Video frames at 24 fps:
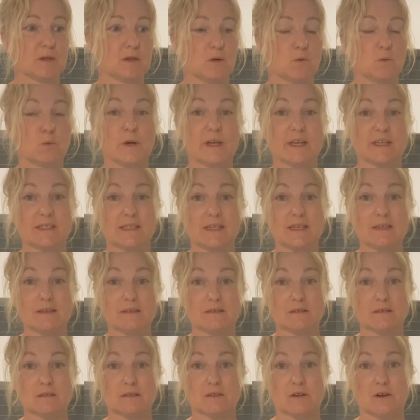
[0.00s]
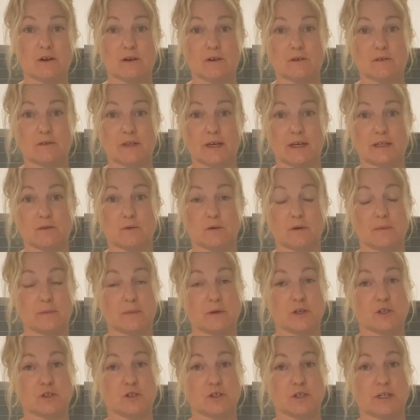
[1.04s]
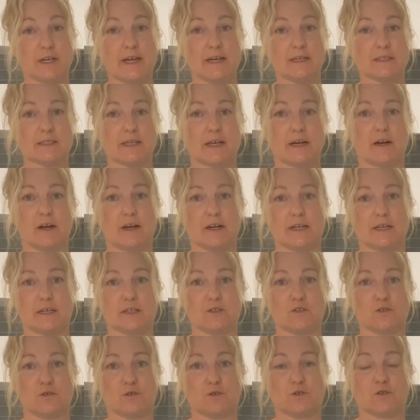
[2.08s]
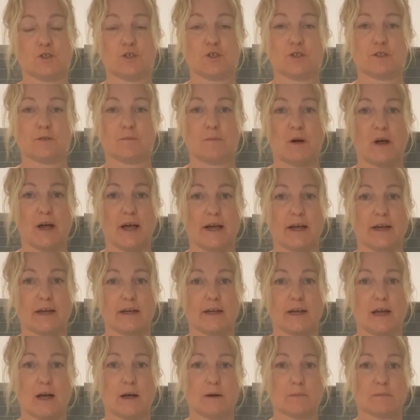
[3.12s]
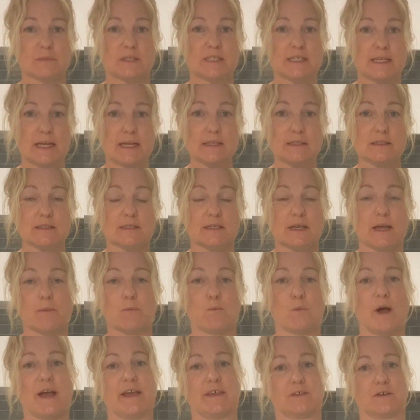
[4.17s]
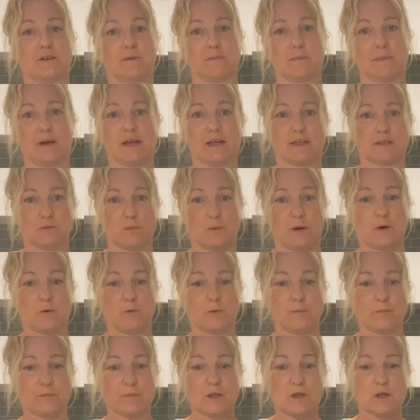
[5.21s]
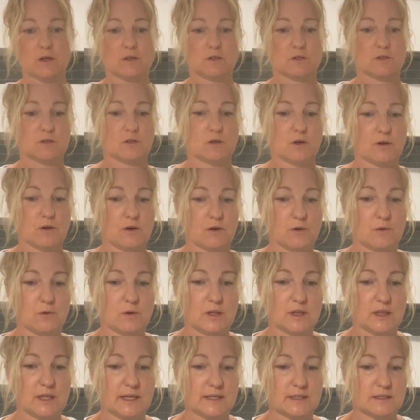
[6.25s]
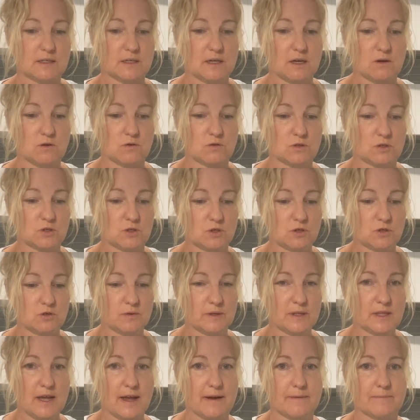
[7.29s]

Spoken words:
wicks in, so that's what I'm gonna do next, and I need to choose my scents and weigh them as well. So let's get on to doing that.